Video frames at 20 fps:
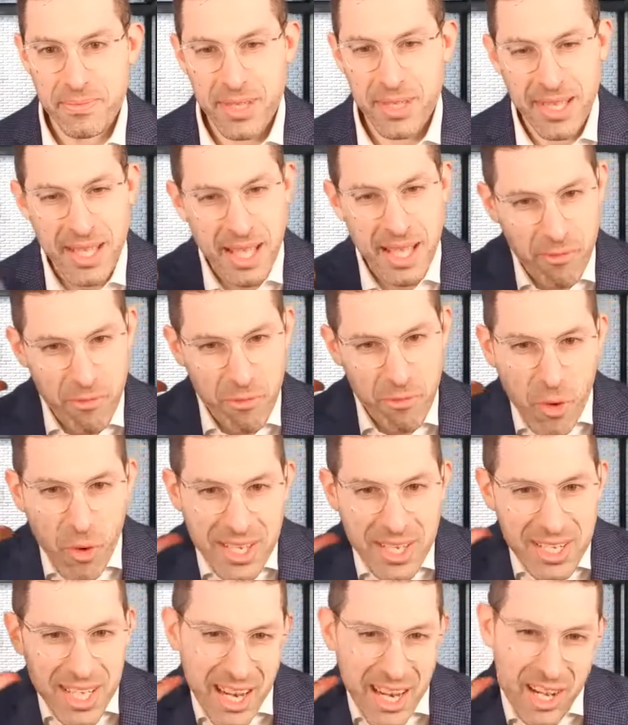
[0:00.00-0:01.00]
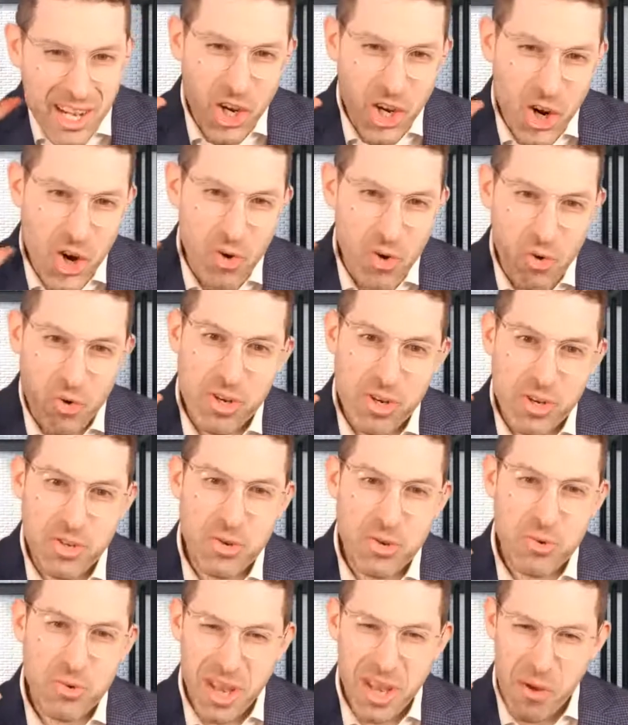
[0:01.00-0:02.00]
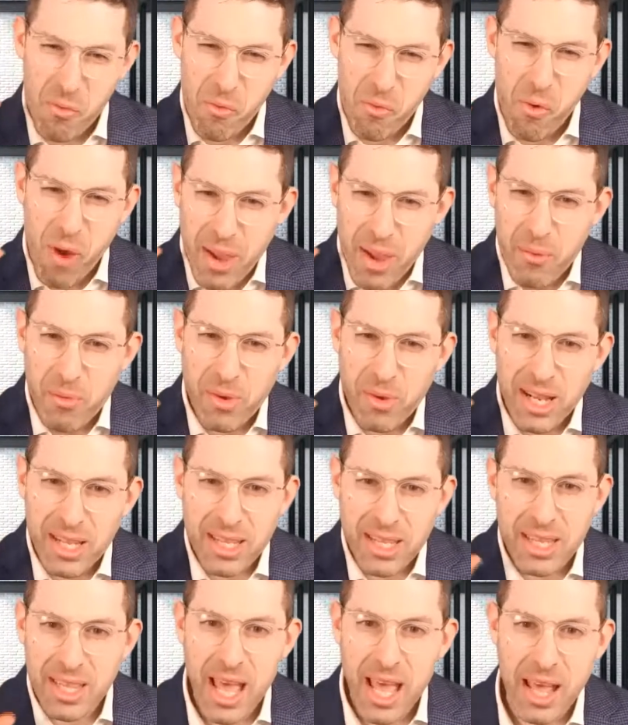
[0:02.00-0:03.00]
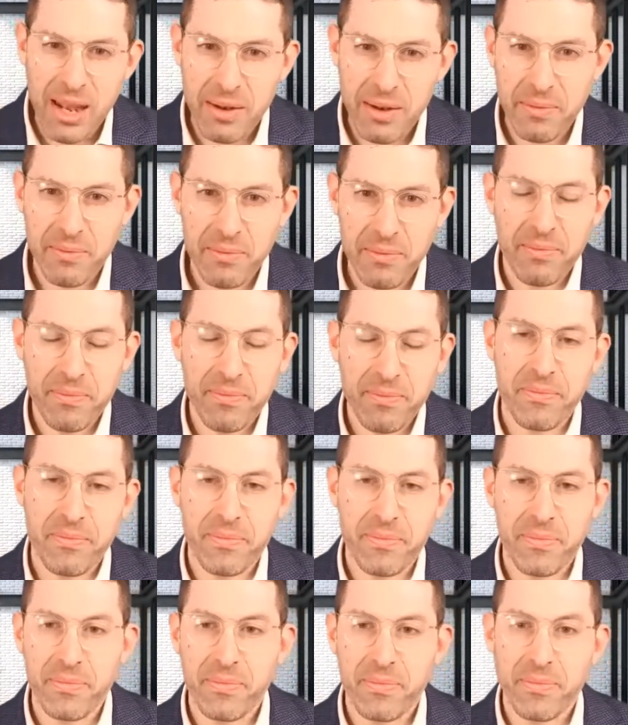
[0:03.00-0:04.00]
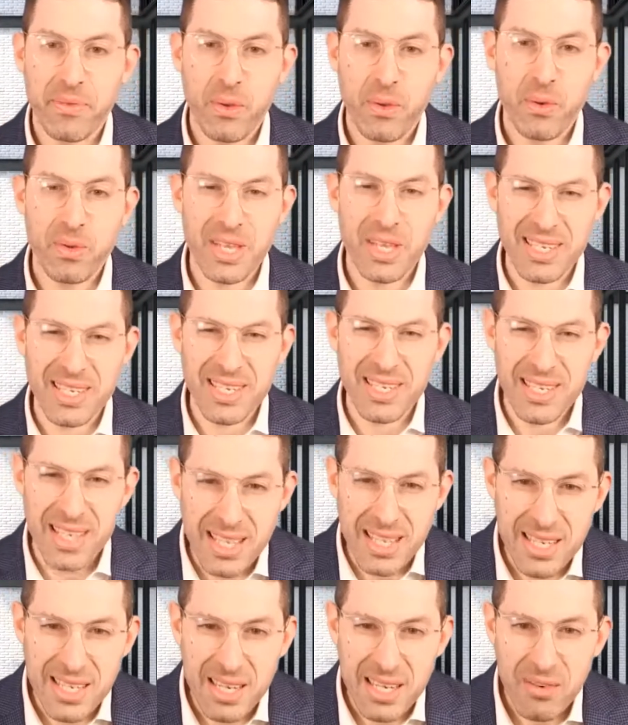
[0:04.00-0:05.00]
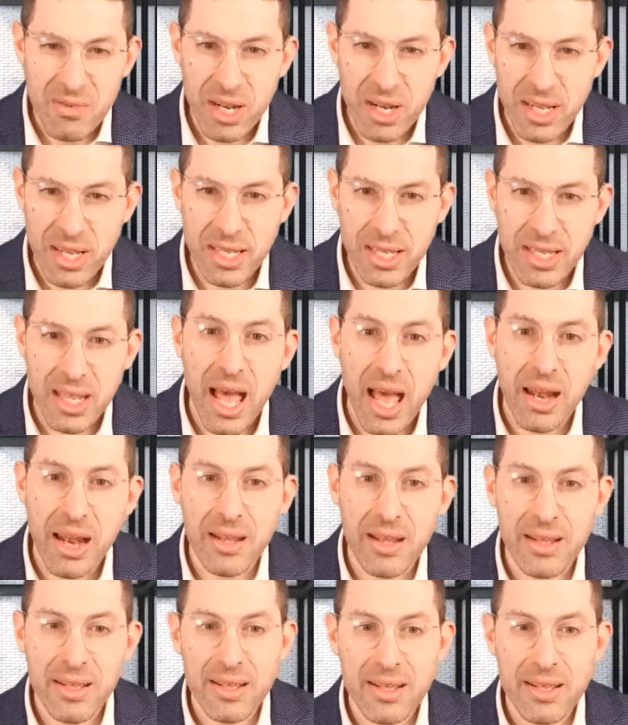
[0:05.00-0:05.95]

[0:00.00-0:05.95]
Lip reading: and that voice that encourages you, was I right when I did that? Was I sensitive when I did that?